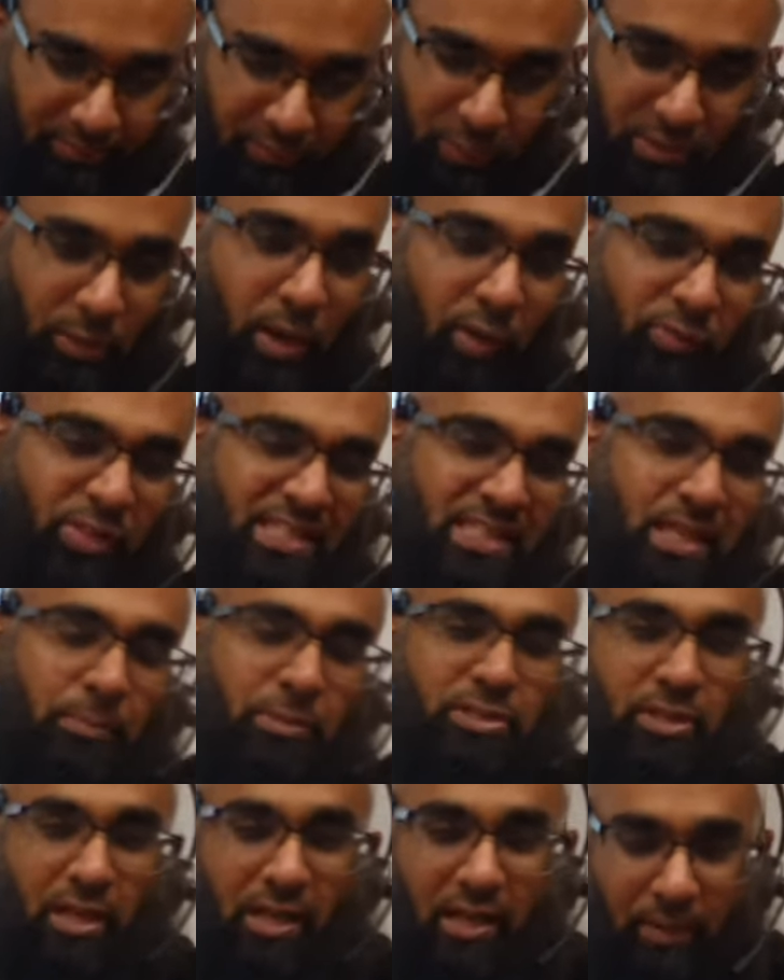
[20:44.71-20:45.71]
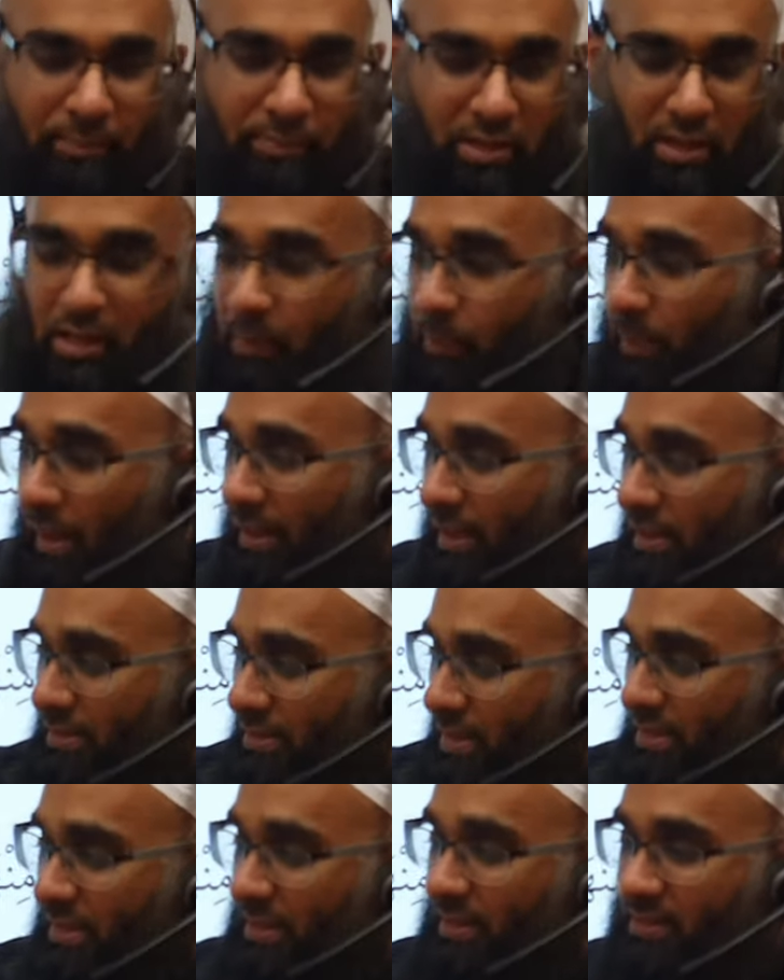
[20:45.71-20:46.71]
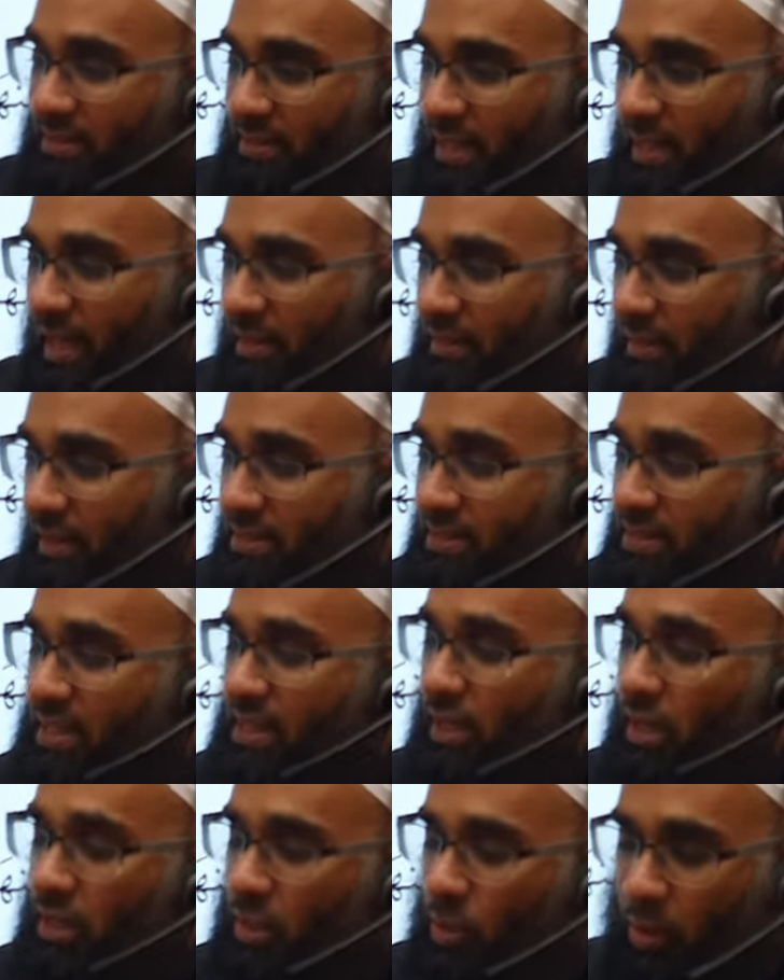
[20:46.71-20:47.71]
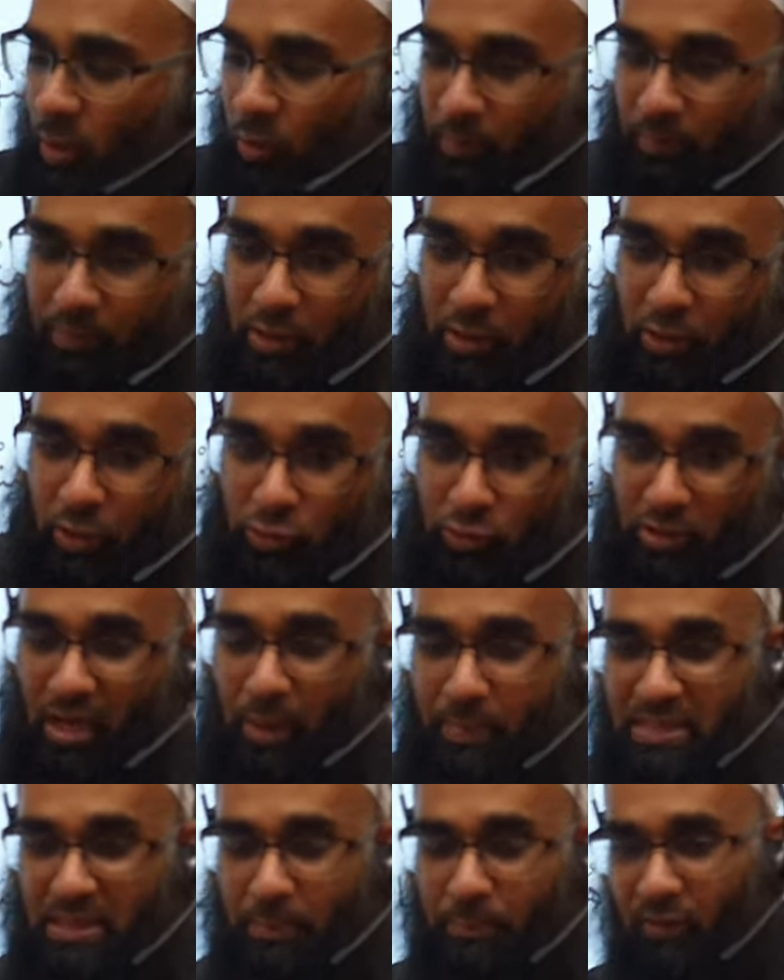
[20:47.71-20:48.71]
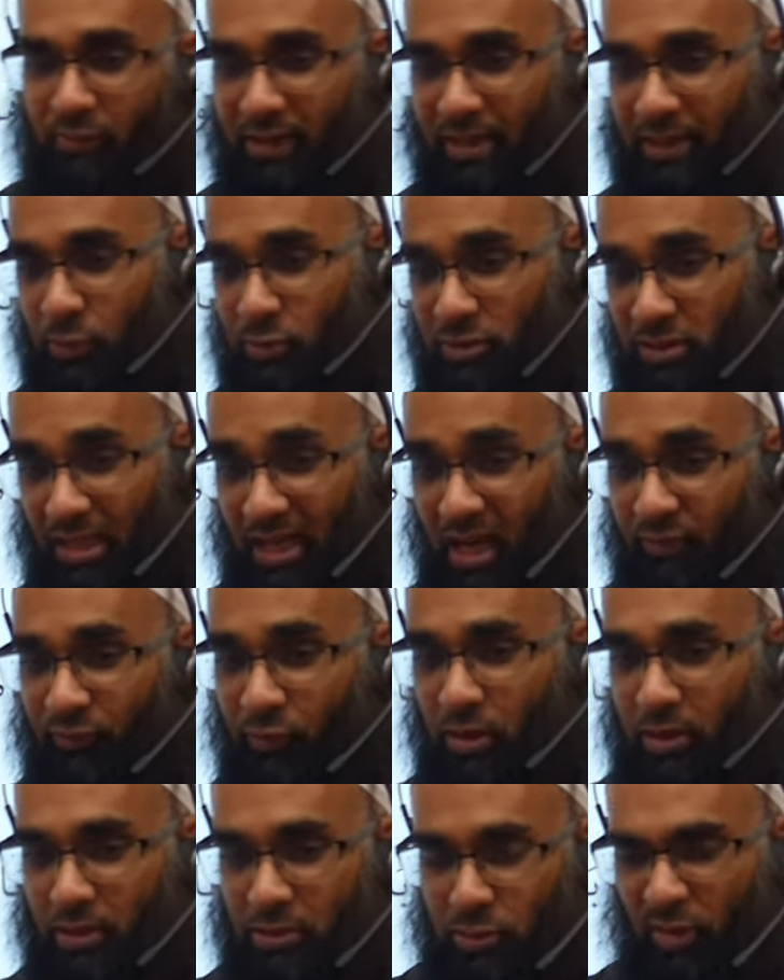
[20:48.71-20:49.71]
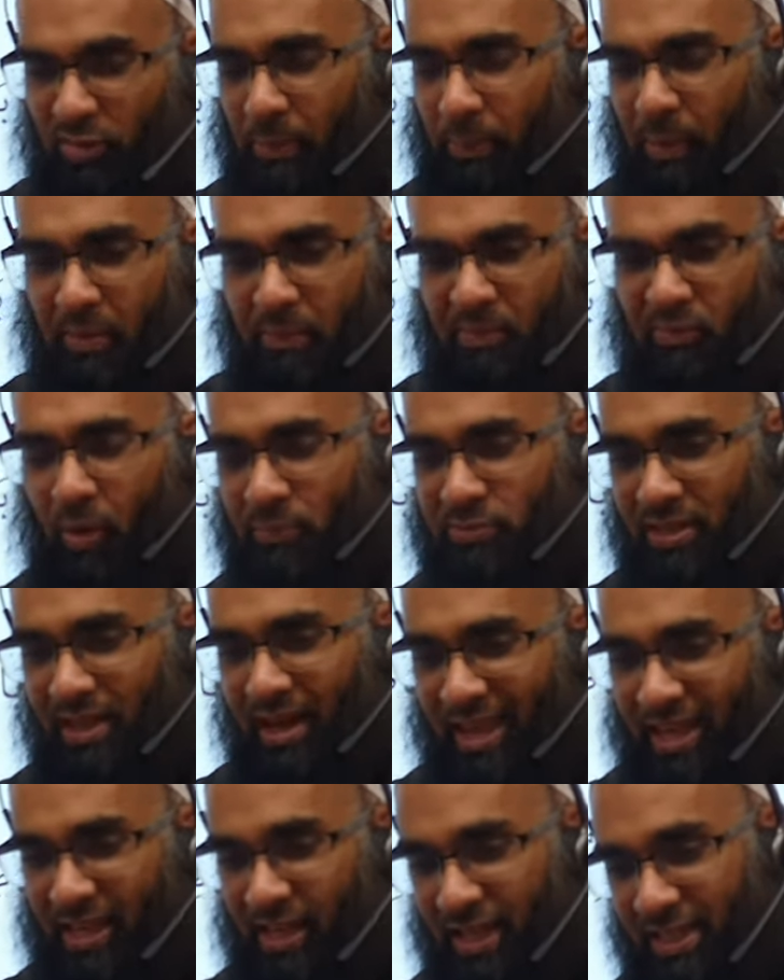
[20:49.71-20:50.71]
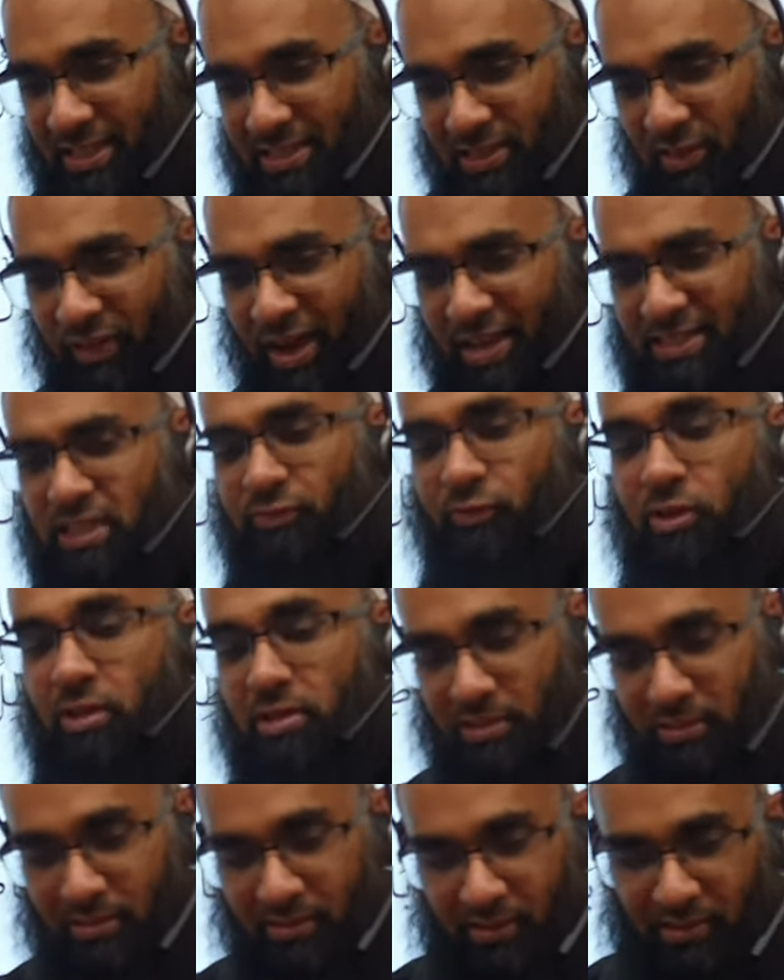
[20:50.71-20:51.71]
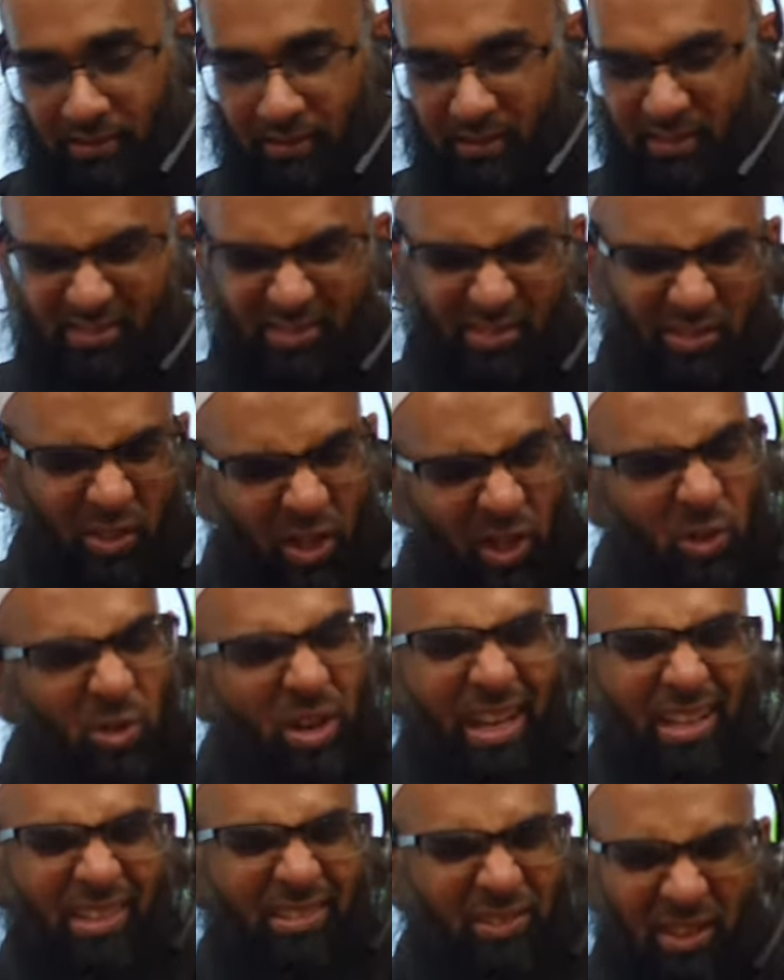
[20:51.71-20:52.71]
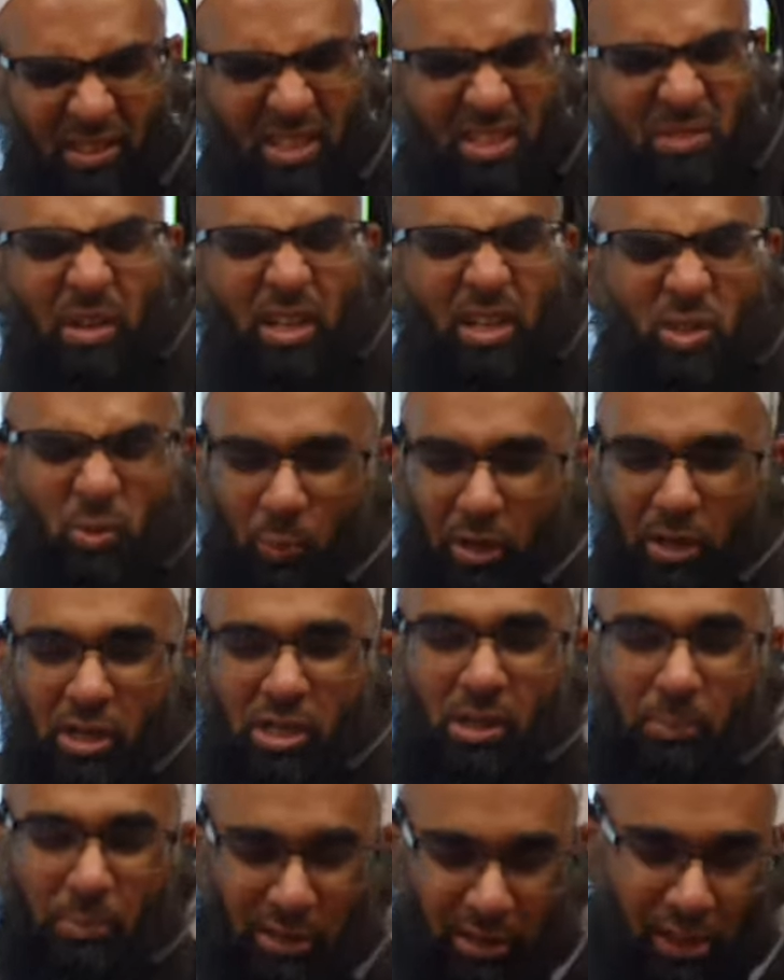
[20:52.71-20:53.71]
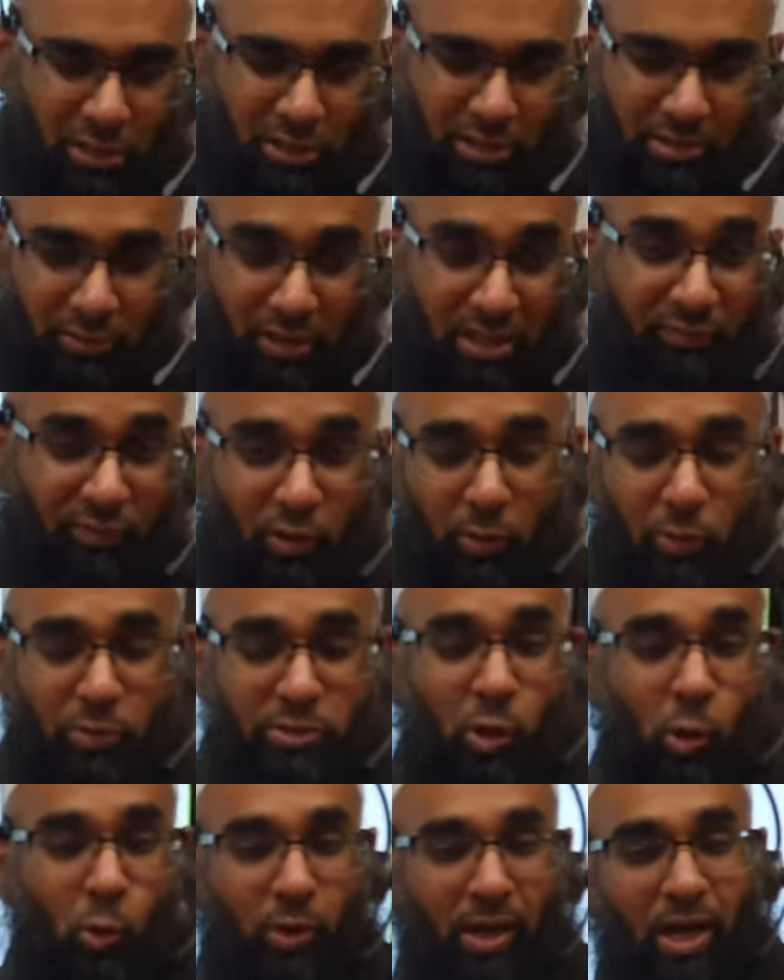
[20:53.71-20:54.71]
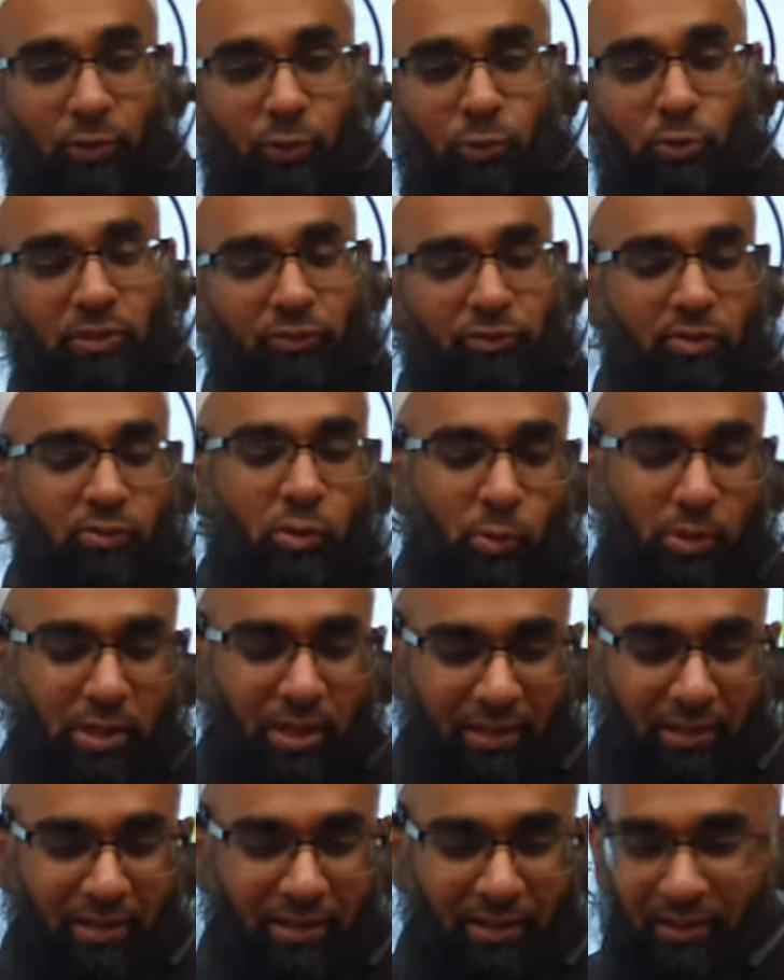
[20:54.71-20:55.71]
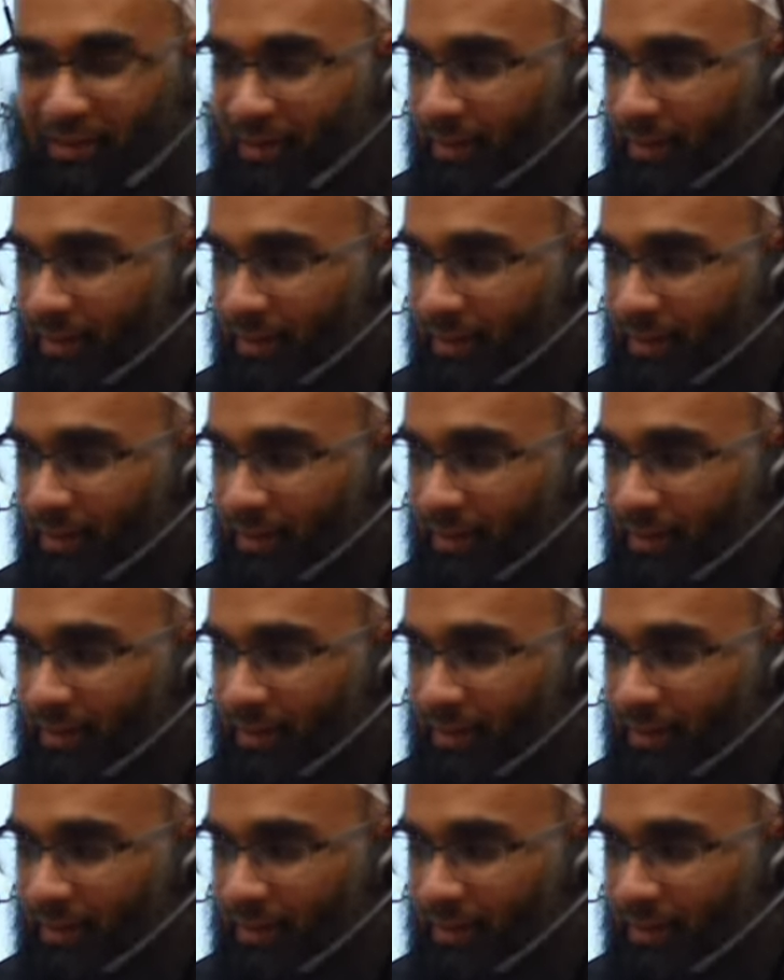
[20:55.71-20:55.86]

So we say we have established salah, but Allah says, "Inna salata kasalakun lahum." So that means the Prophet can do salah for us. If the Prophet performs salah, it, it suffices for us. You can do like you can just make these weird interpretations. So even though using Quran to do tafsir of the Quran.